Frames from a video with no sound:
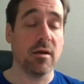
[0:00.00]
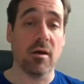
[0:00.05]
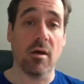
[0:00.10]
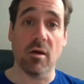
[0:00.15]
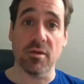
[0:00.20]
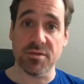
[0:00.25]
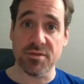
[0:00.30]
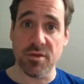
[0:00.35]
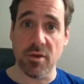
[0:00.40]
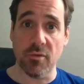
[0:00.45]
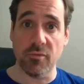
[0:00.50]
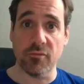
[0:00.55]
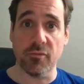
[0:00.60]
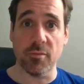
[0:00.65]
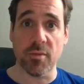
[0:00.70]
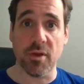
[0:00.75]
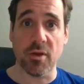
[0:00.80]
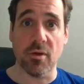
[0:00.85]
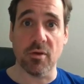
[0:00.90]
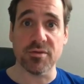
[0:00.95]
Also from
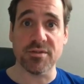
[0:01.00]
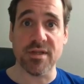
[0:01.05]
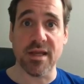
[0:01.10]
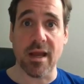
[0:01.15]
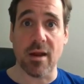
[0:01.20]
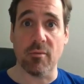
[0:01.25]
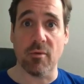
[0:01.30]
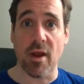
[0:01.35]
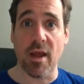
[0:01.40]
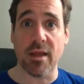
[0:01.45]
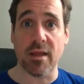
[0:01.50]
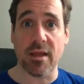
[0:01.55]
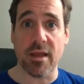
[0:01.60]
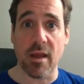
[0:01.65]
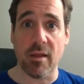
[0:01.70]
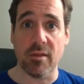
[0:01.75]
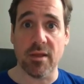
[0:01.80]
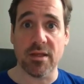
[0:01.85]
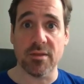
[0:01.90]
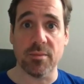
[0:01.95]
the Colts, they got Ryan
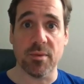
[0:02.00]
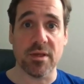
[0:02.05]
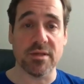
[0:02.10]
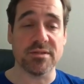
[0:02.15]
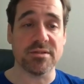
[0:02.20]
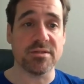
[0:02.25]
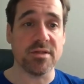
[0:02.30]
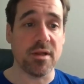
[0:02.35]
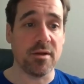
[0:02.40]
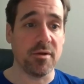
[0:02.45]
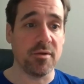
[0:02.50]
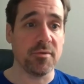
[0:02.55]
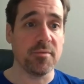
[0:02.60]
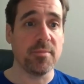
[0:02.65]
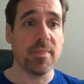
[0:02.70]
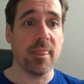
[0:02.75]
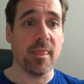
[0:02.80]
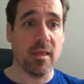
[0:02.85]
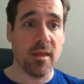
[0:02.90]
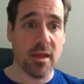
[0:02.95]
Kelly, who plays center,
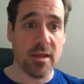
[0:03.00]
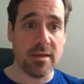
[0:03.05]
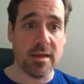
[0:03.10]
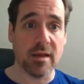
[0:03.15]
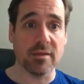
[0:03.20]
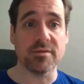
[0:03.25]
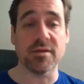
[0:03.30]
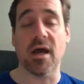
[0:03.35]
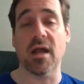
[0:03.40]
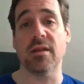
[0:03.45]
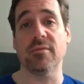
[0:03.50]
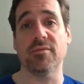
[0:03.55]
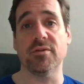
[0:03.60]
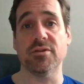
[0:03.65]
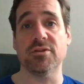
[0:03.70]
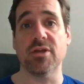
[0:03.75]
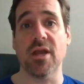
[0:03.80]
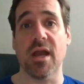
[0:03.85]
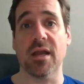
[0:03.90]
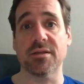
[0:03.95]
and now Donovan
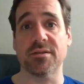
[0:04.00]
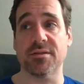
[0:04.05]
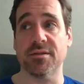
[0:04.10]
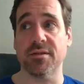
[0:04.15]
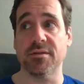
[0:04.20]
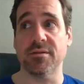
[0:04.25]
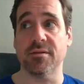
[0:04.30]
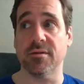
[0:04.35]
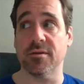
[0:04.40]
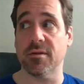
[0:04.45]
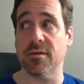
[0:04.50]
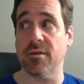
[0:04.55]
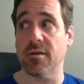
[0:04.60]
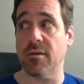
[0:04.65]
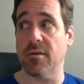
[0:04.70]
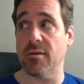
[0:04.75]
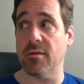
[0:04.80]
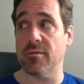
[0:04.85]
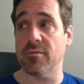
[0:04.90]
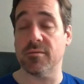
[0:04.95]
Jackson.
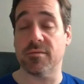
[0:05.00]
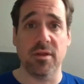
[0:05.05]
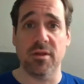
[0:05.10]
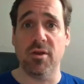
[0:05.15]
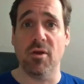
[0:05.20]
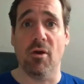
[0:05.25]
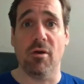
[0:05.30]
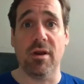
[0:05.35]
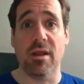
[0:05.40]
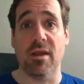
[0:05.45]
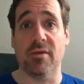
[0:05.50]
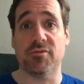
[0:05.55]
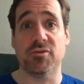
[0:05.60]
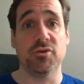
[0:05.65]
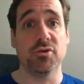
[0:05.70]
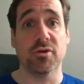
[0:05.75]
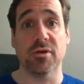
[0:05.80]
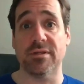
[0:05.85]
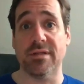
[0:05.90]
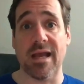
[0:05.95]
And you already have
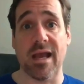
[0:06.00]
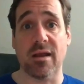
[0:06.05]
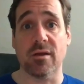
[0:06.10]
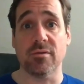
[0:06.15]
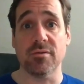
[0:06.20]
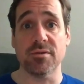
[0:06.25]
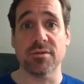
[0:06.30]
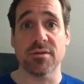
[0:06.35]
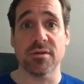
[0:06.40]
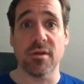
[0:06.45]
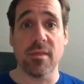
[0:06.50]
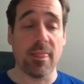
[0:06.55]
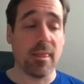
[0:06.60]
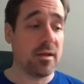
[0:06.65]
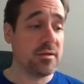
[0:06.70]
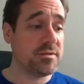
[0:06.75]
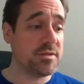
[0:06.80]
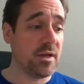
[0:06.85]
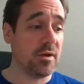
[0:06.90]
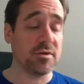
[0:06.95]
2 good tackles.
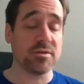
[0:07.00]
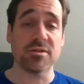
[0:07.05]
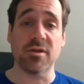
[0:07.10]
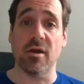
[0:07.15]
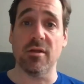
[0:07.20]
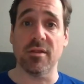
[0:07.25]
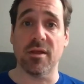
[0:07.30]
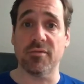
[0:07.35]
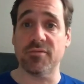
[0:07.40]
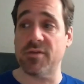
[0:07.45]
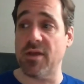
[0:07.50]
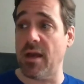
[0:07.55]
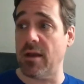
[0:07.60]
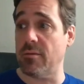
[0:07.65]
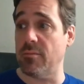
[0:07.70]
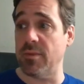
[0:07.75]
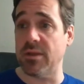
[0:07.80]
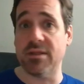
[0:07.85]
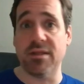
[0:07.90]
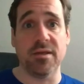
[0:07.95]
Darisaw at left
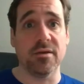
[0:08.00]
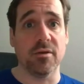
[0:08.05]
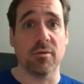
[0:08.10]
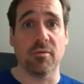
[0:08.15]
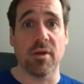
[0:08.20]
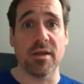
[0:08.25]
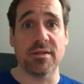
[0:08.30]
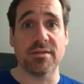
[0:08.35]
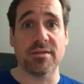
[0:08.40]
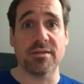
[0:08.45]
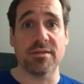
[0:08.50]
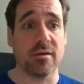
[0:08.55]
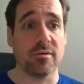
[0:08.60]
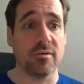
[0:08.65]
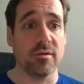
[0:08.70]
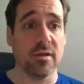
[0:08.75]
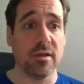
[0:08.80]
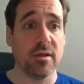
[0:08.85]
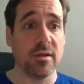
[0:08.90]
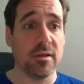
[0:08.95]
tackle, McNeil at right
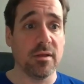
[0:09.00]
tackle.